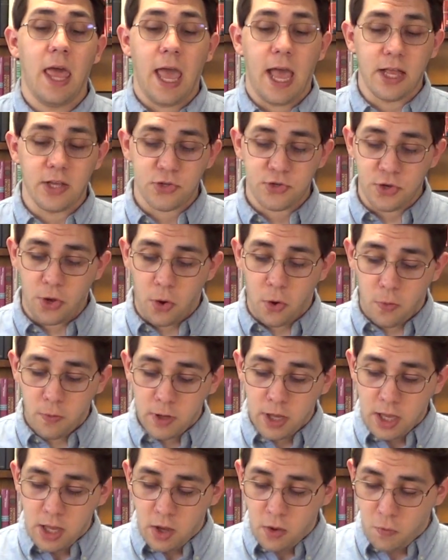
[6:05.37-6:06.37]
And
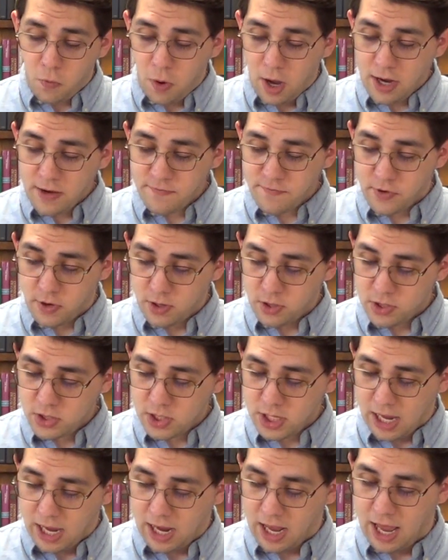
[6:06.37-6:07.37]
so one
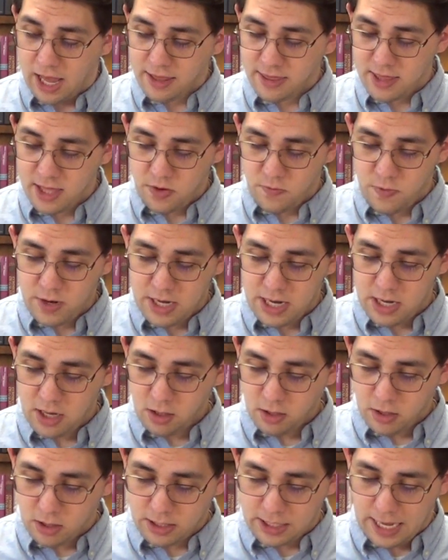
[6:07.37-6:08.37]
verse I think we need
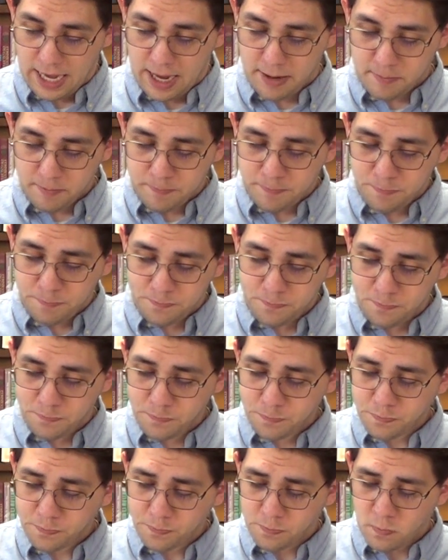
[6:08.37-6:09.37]
to look at
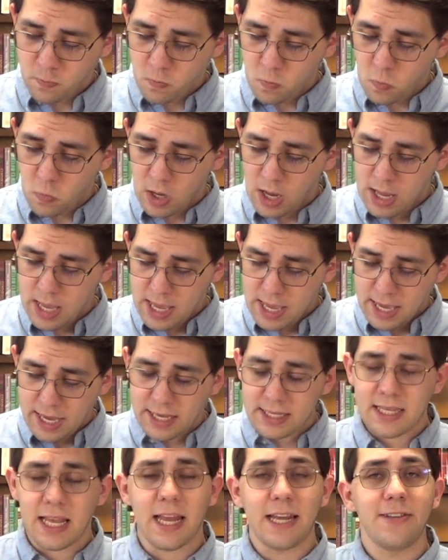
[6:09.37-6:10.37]

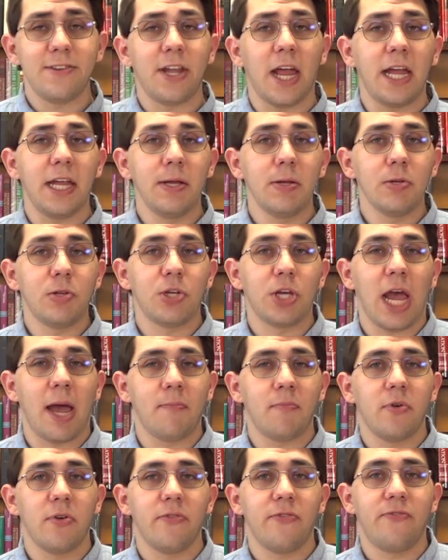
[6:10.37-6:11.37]
is that in Daniel
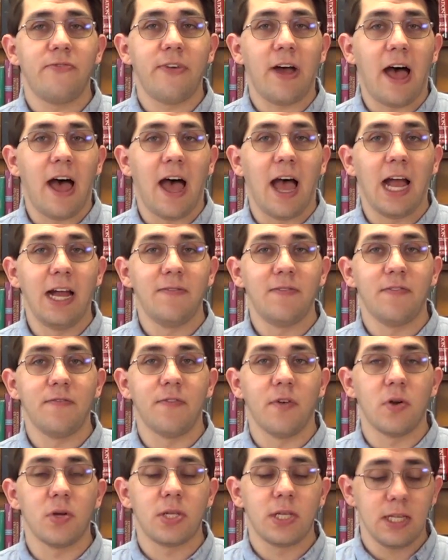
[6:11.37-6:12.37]
chapter 5 and
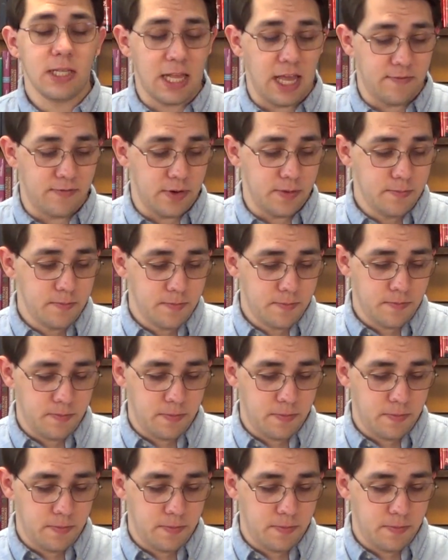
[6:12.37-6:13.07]
verse 11.